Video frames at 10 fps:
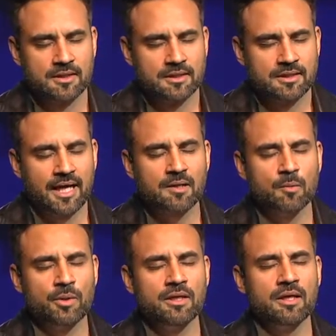God,
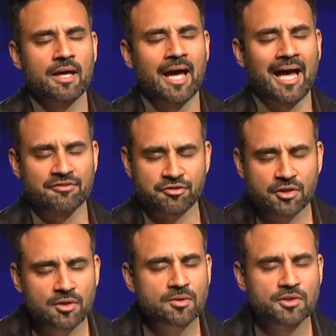we ask
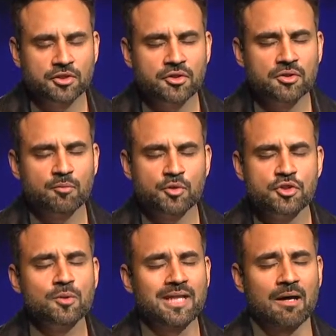you that would you
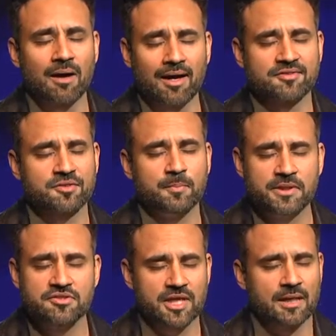allow us to be the
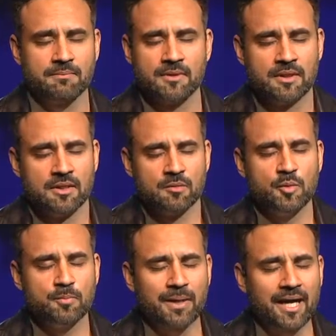same? We would
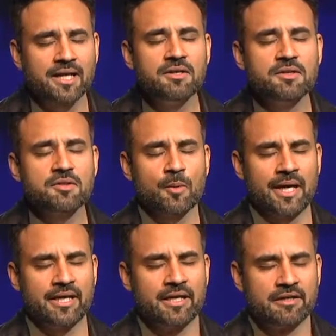pioneer the
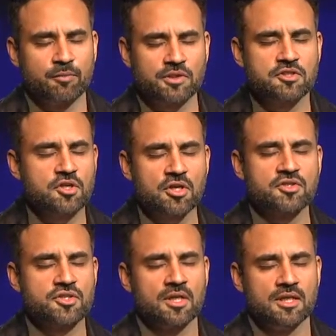way of what the
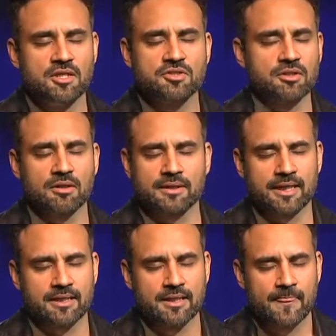church needs to look like
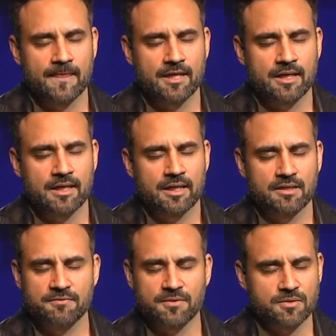in the
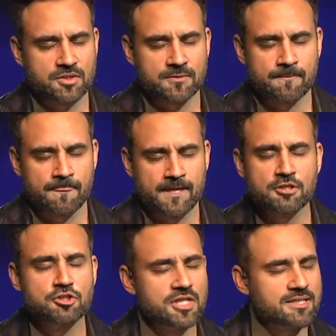future. In
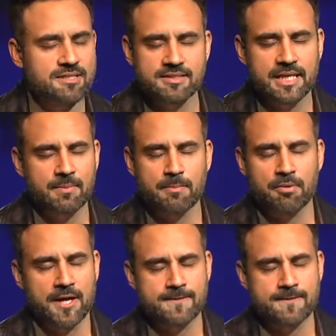Jesus' name I pray.